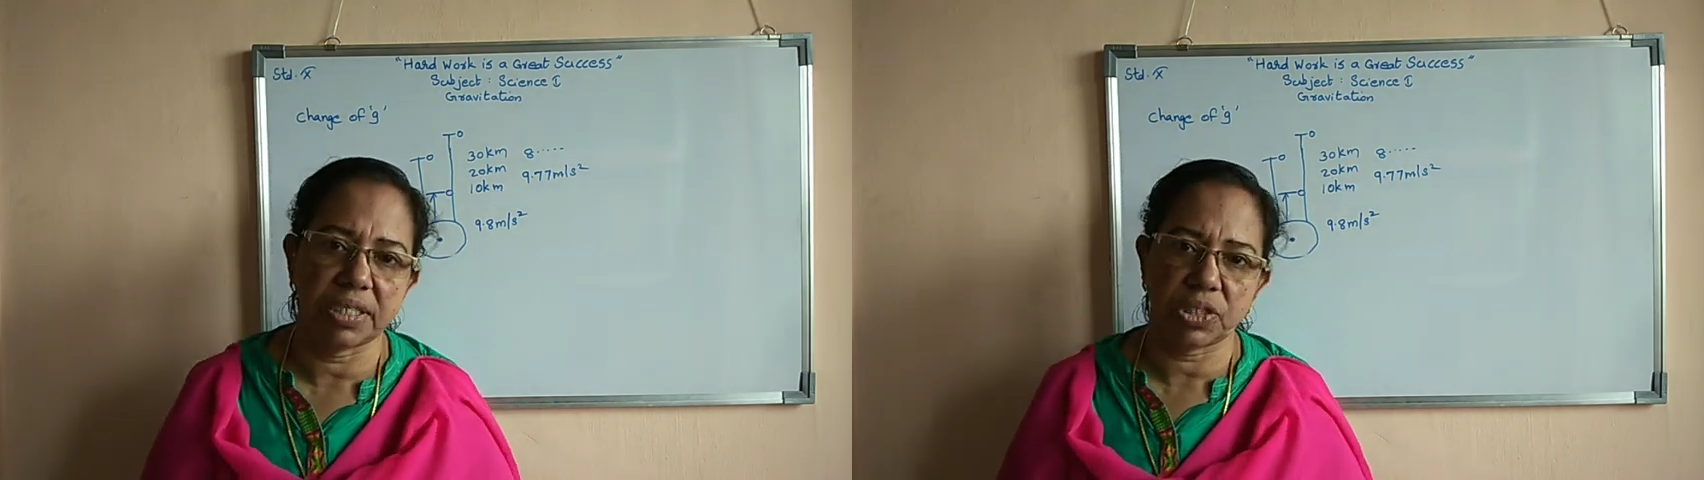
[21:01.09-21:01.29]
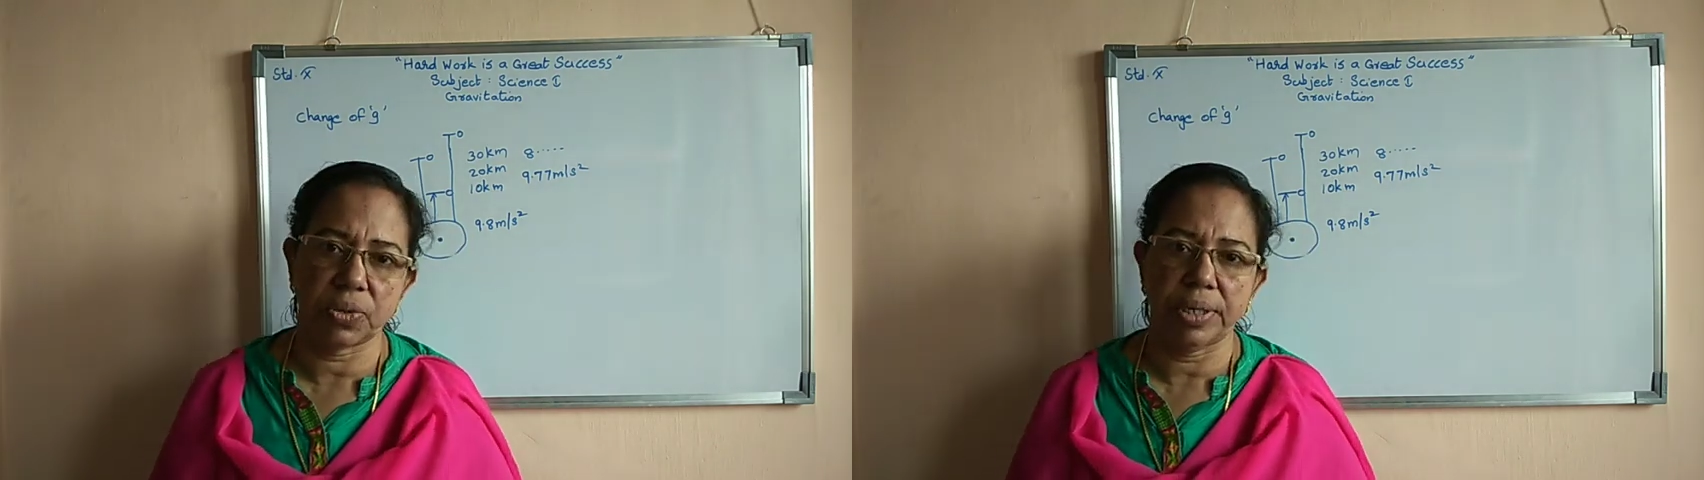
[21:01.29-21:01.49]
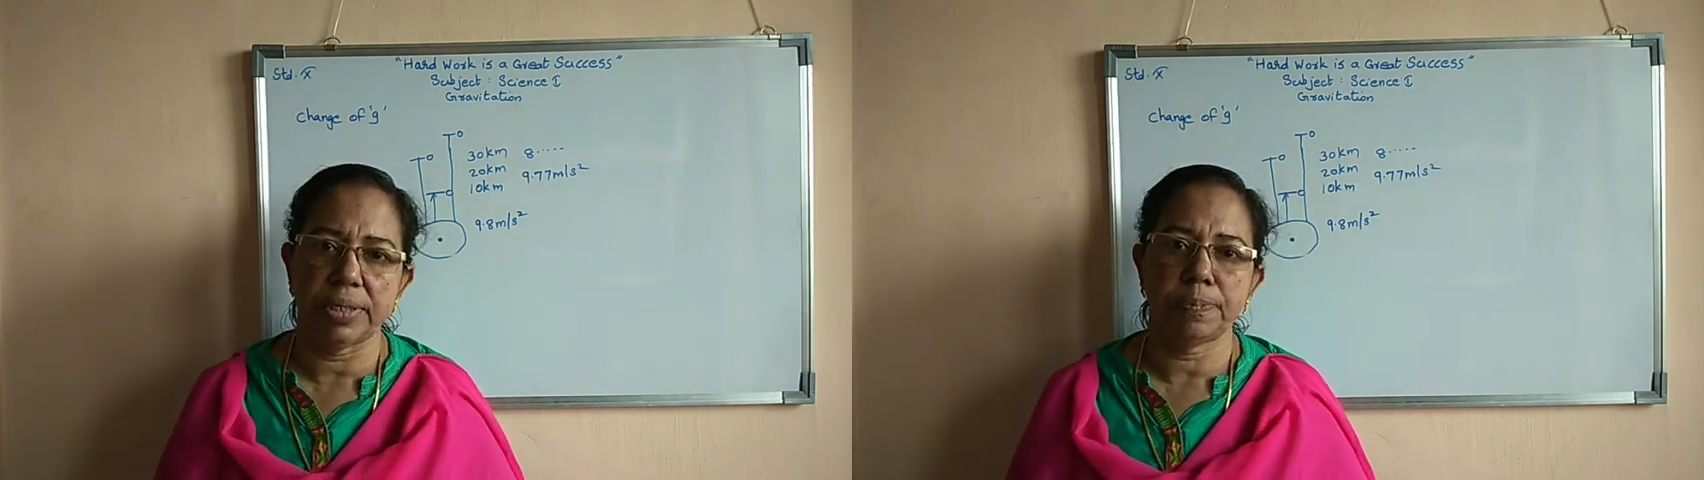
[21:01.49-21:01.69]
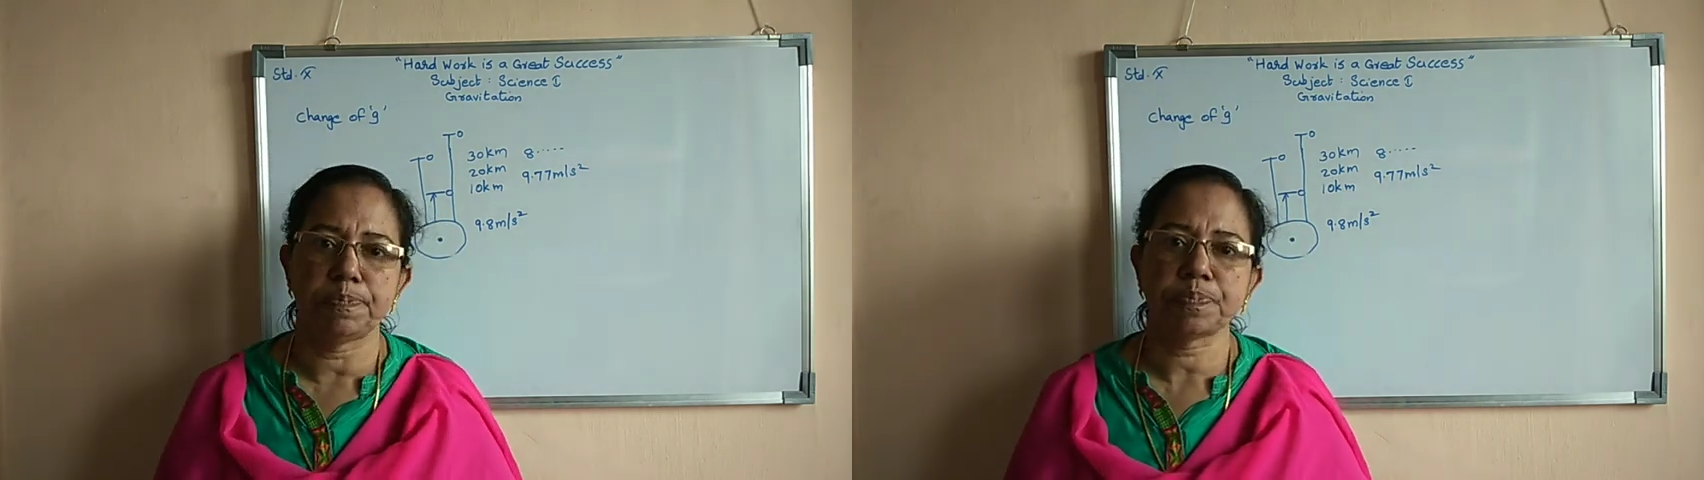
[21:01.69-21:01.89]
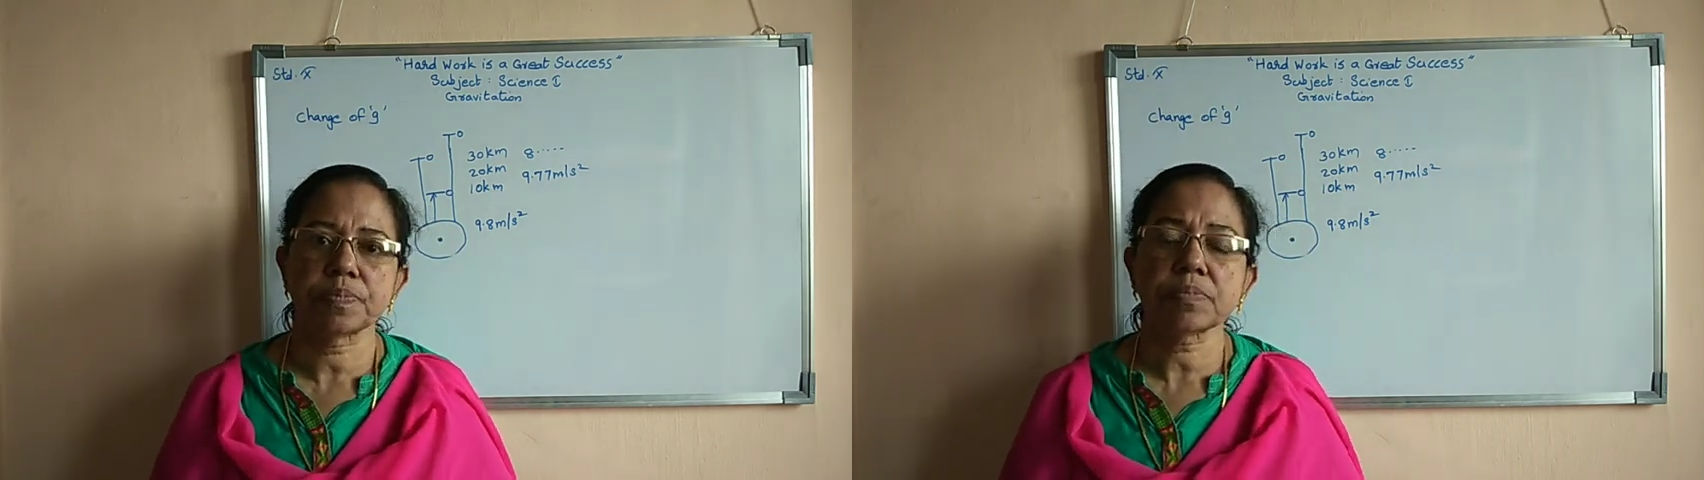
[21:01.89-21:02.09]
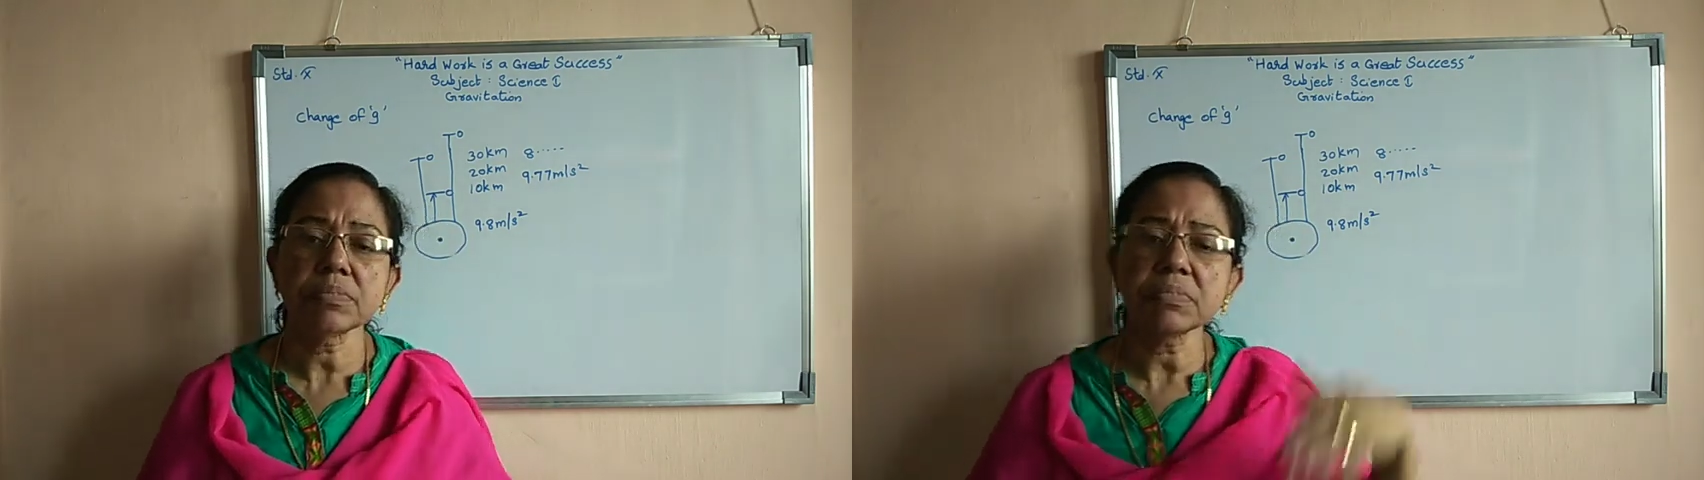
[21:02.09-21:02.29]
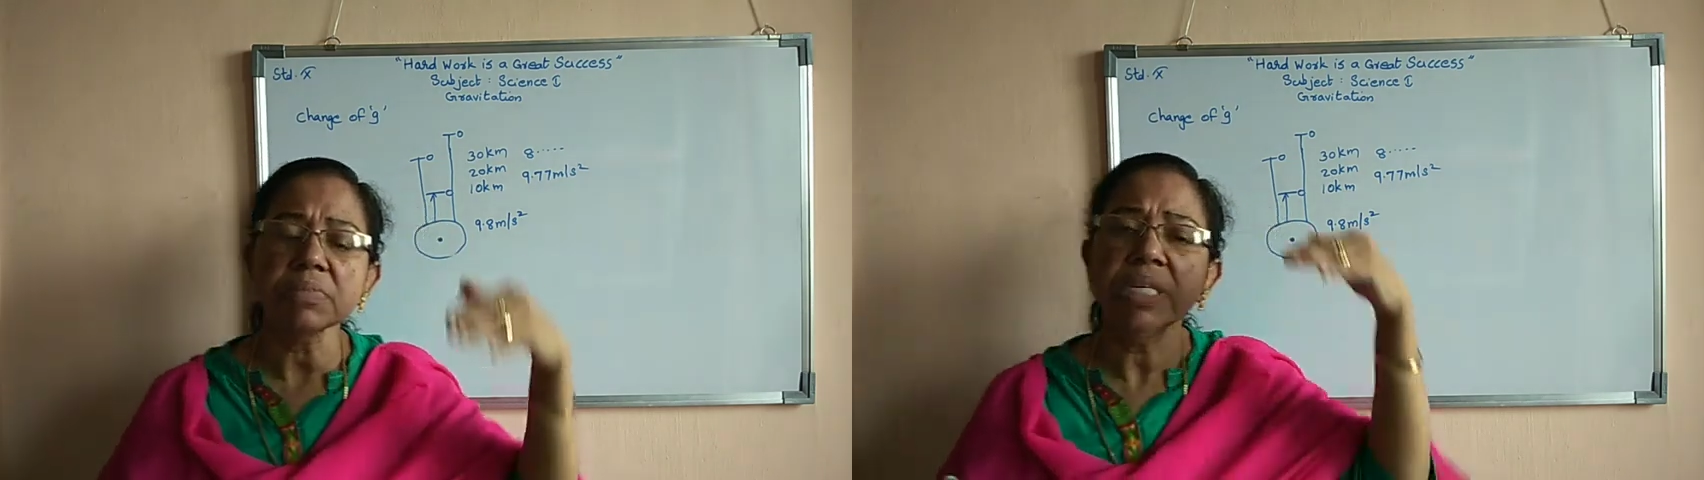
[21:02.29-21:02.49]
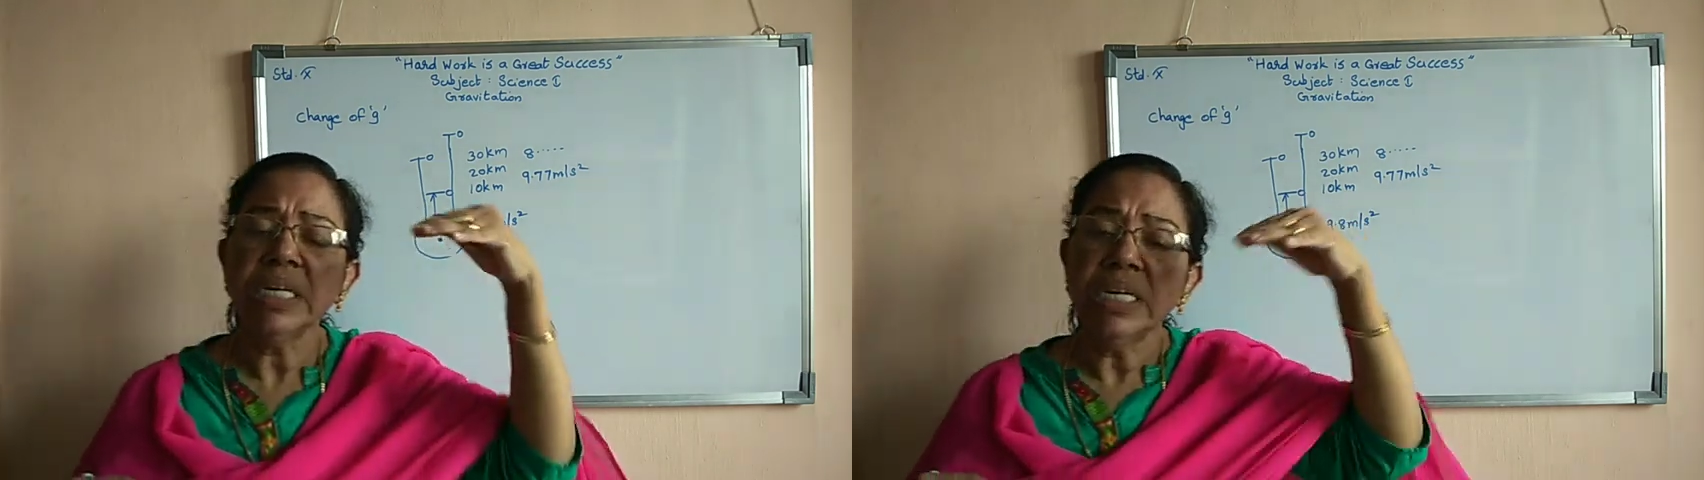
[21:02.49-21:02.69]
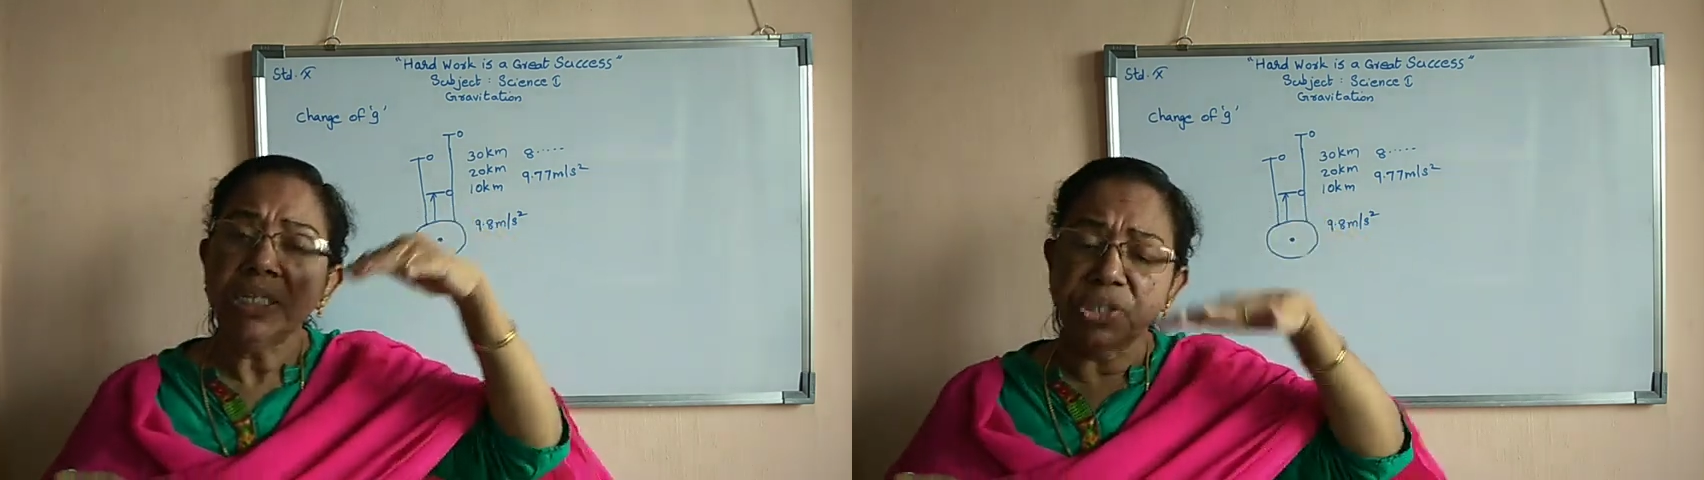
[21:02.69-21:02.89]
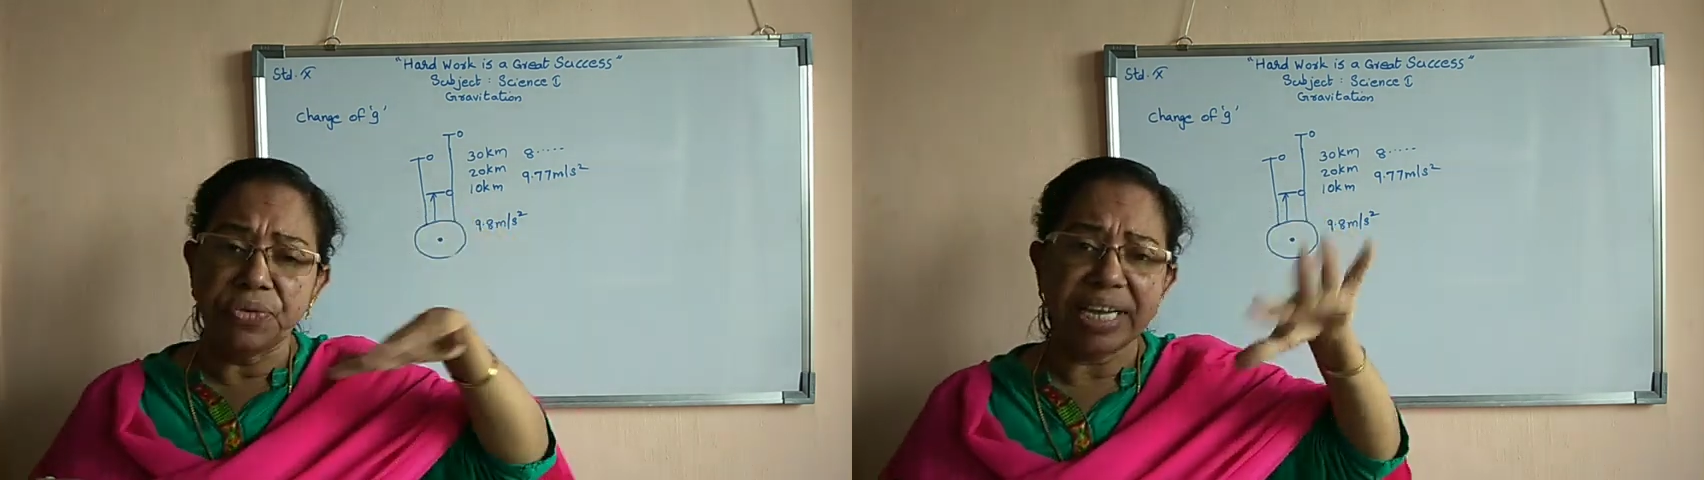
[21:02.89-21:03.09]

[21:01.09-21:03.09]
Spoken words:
square. So